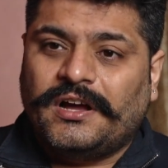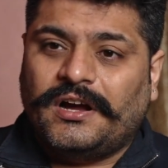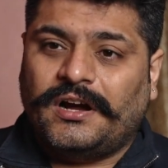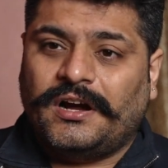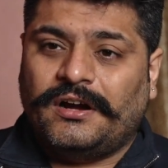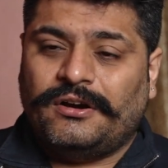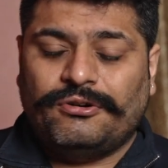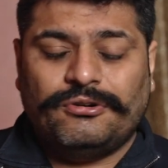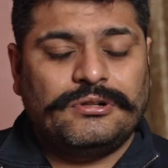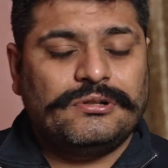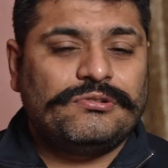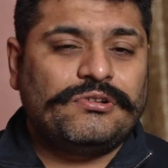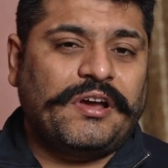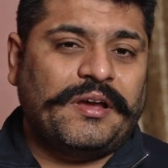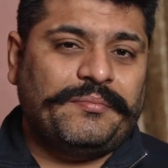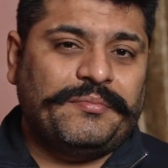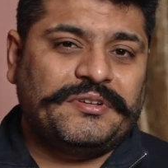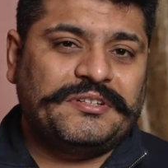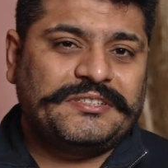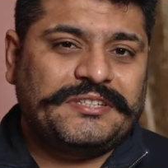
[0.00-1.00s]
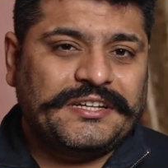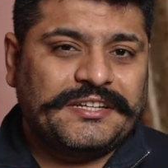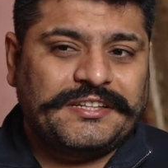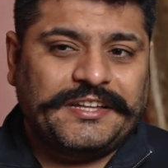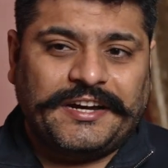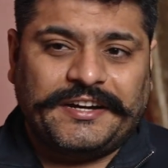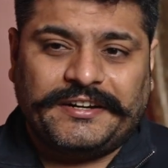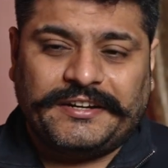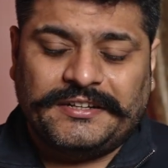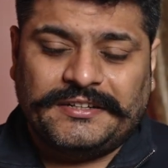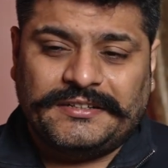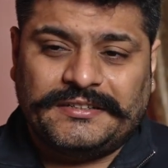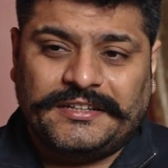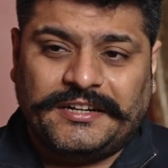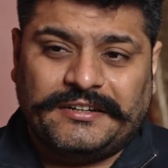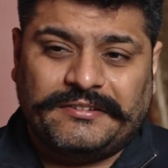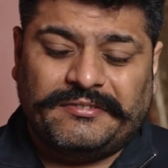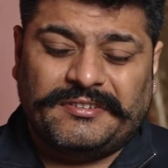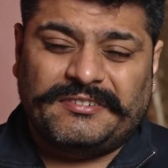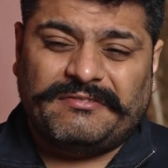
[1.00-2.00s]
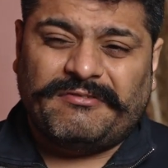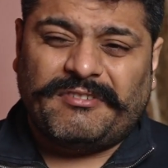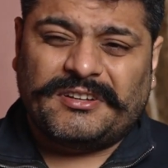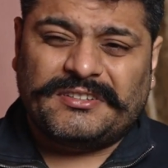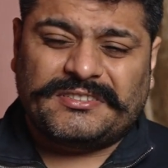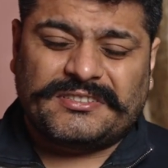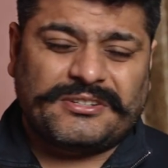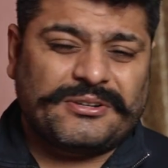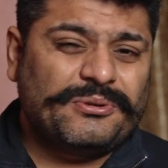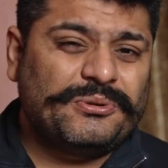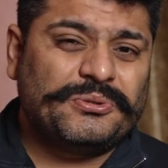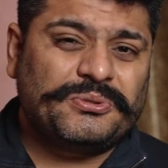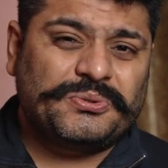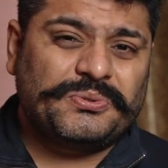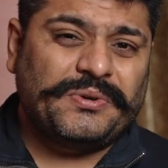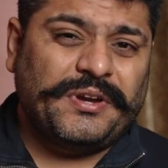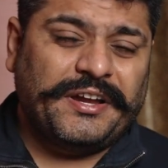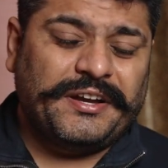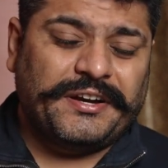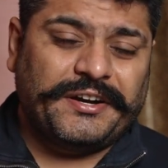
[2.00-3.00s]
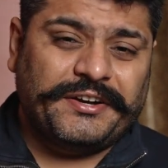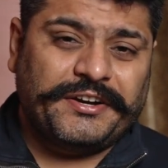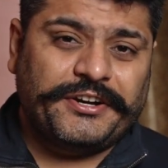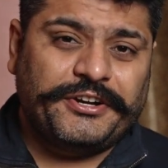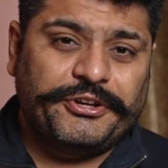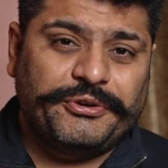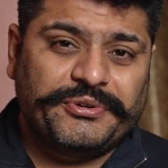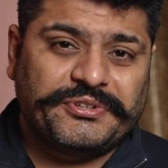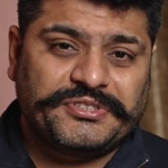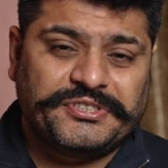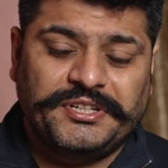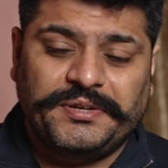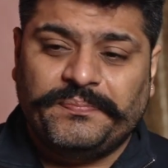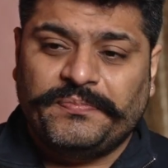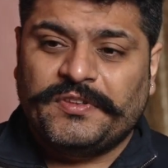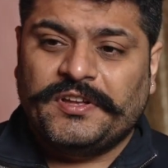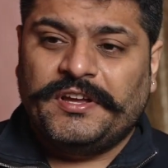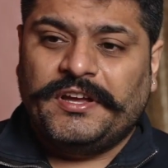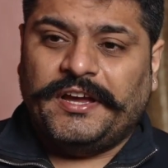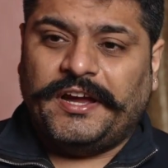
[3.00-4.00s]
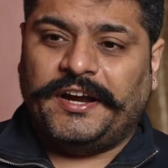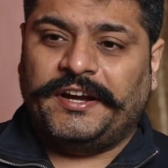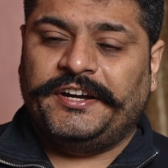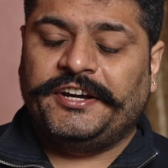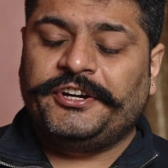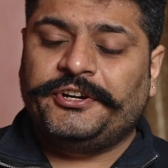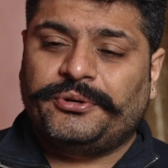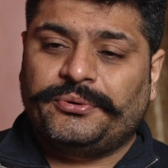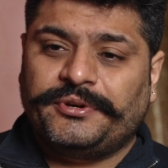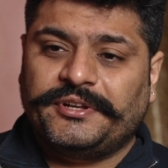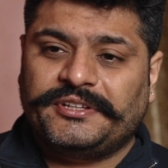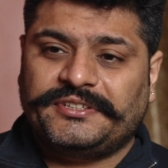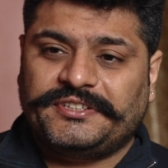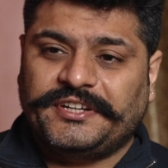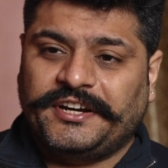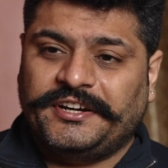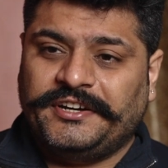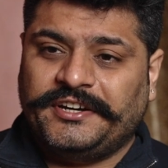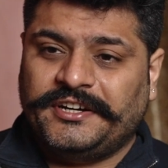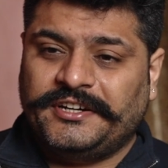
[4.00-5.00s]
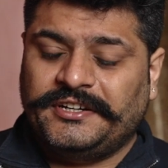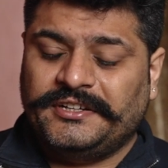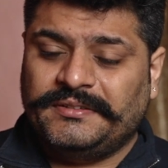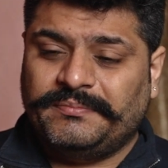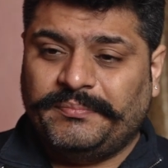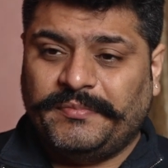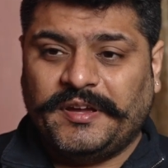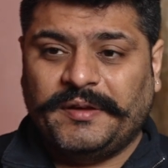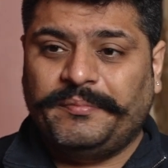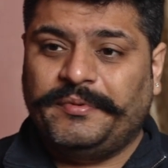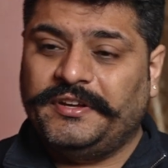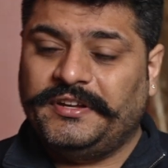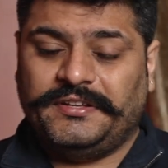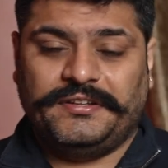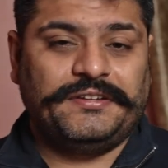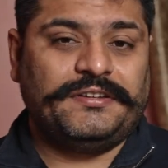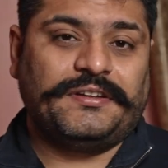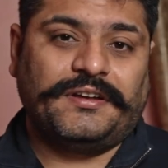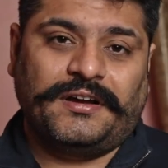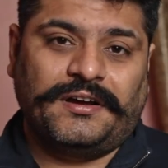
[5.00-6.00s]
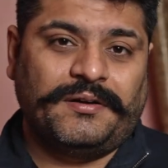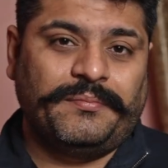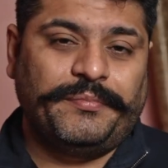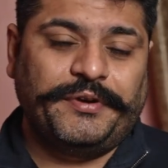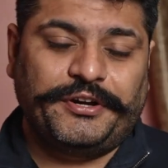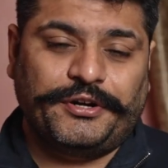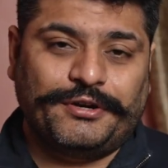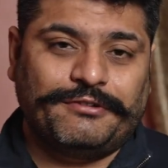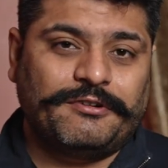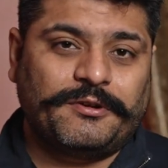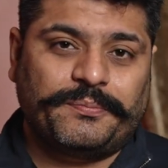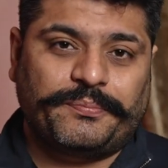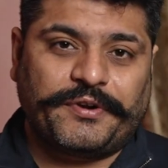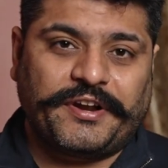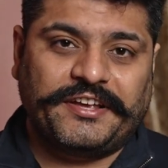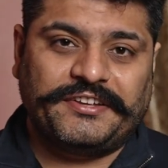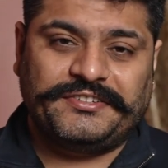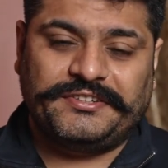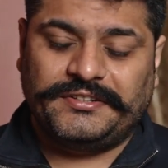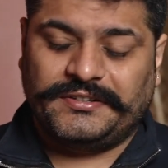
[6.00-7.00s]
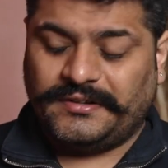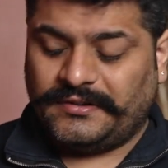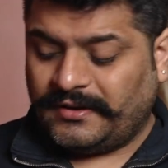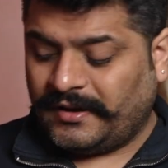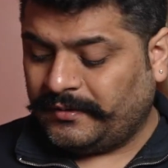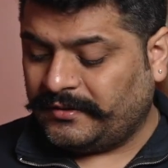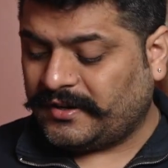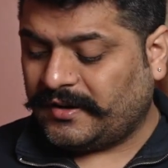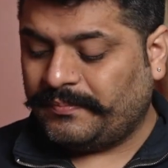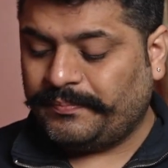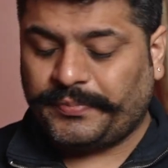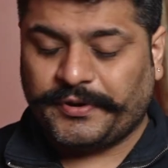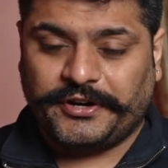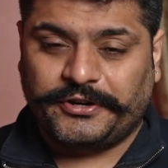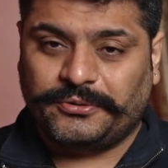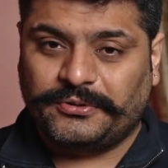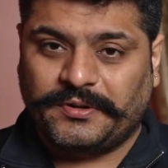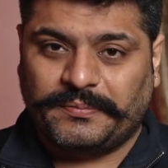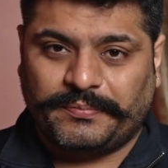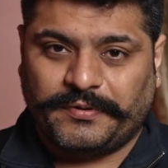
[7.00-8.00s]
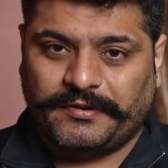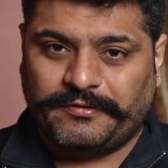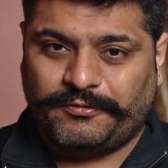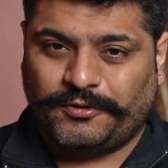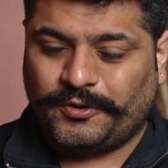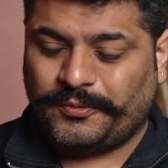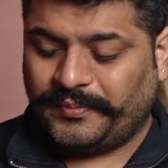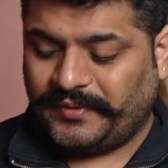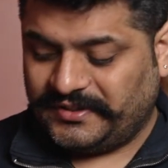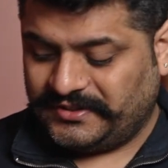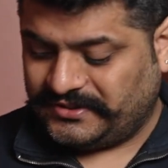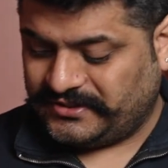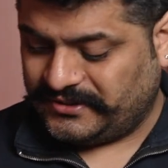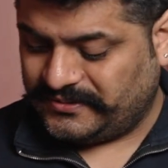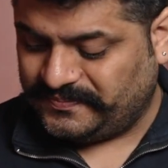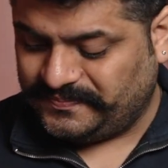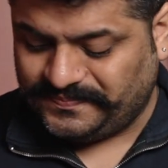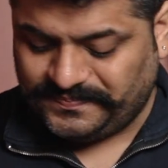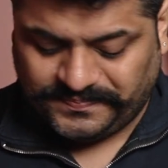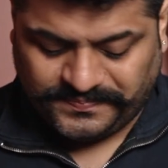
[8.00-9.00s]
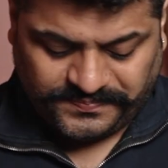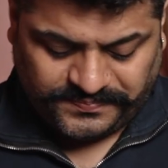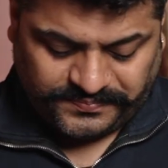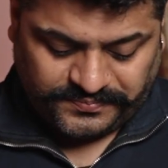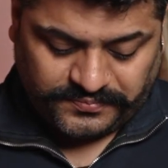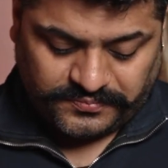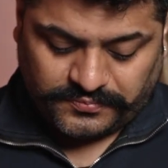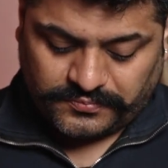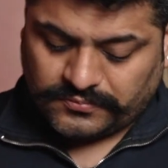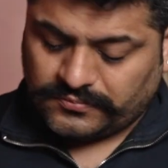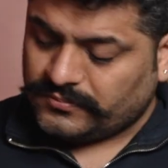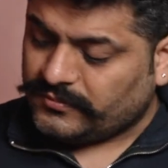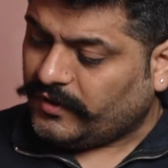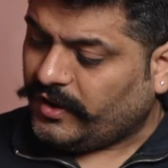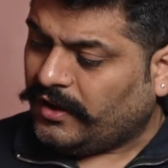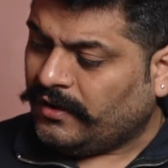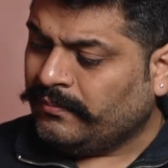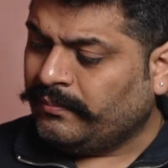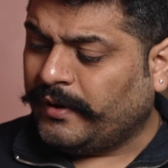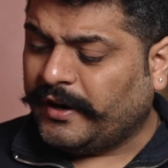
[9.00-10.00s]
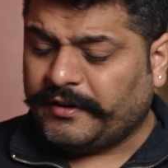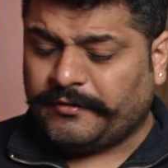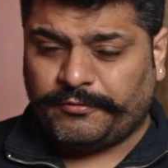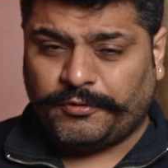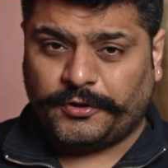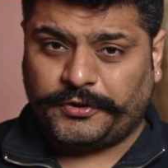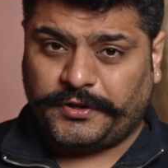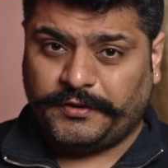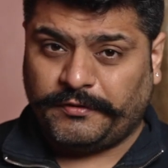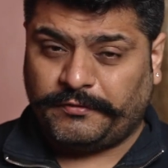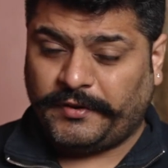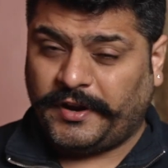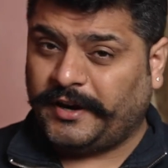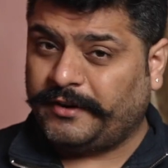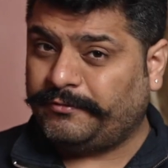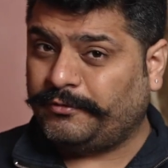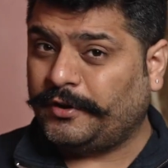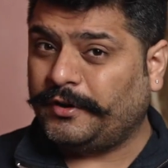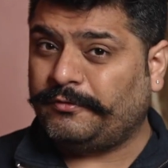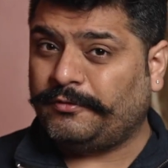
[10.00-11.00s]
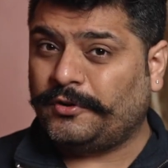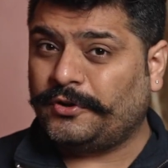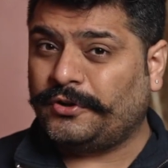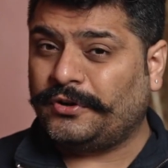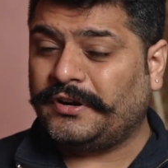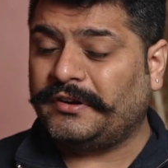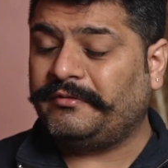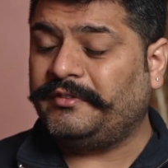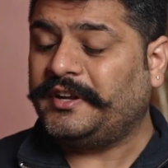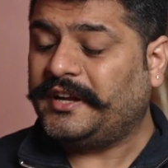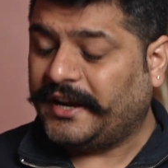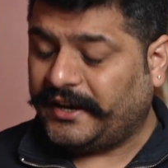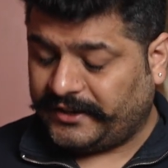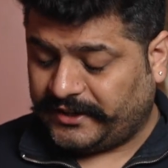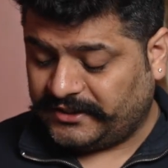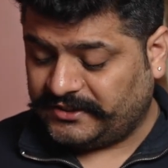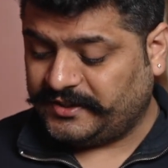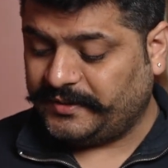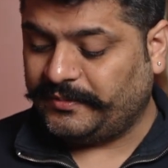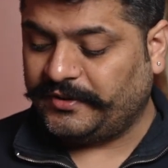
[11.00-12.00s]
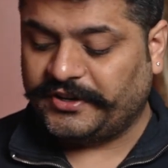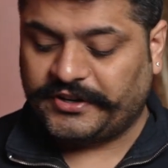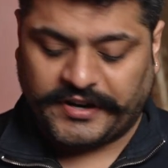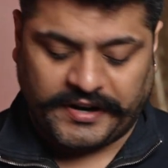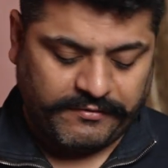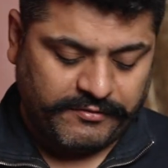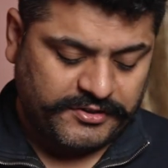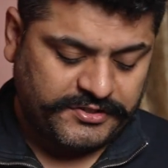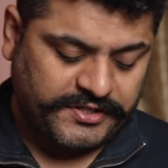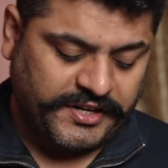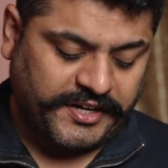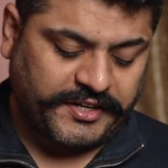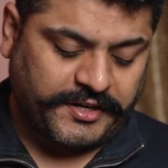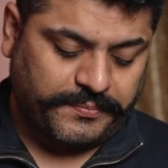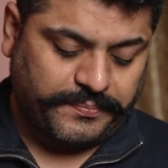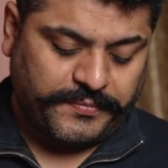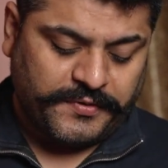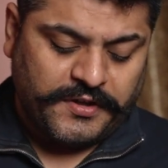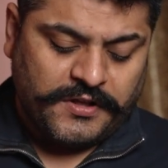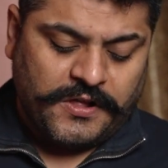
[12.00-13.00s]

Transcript: Although I must say that that one was close to like 100 USD, and in today's standard maybe a bit overpriced compared to the performance. But at $44 we get a similar driver setup.